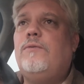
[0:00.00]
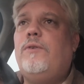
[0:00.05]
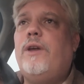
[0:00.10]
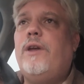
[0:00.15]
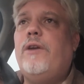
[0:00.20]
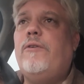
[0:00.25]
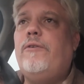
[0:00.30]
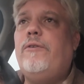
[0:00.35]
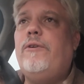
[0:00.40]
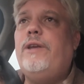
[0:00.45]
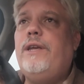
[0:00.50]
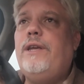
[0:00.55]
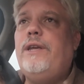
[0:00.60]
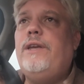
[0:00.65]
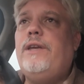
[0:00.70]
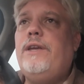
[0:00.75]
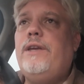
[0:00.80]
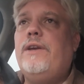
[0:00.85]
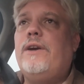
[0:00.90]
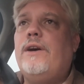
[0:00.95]

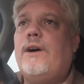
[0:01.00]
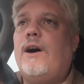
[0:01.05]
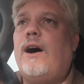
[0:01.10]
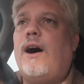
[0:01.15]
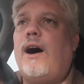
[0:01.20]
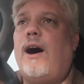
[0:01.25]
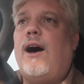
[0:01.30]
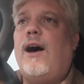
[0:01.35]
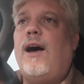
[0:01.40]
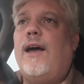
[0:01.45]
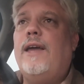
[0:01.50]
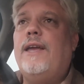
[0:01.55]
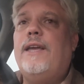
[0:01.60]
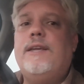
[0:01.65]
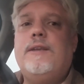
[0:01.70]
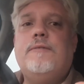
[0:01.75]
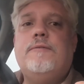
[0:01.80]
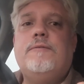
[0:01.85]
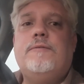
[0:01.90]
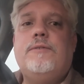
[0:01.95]
very high
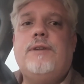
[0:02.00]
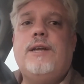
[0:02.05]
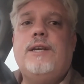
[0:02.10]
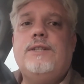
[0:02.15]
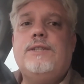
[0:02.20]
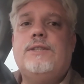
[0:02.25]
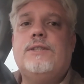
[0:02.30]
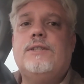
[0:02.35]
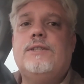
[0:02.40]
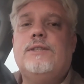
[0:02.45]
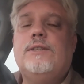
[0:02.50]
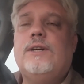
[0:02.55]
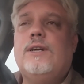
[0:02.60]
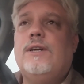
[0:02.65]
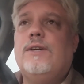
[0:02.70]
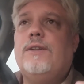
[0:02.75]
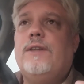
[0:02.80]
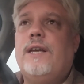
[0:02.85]
inflation,